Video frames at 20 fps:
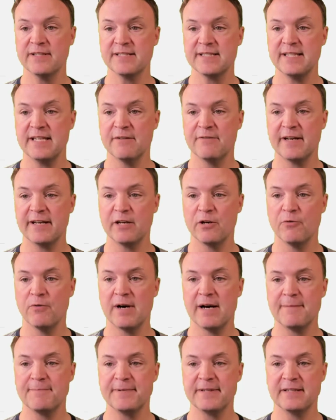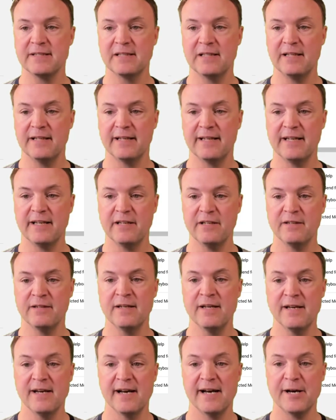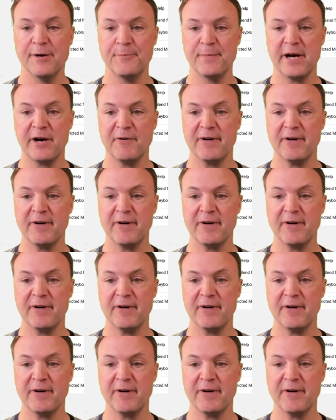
You can see if I go up and click in um,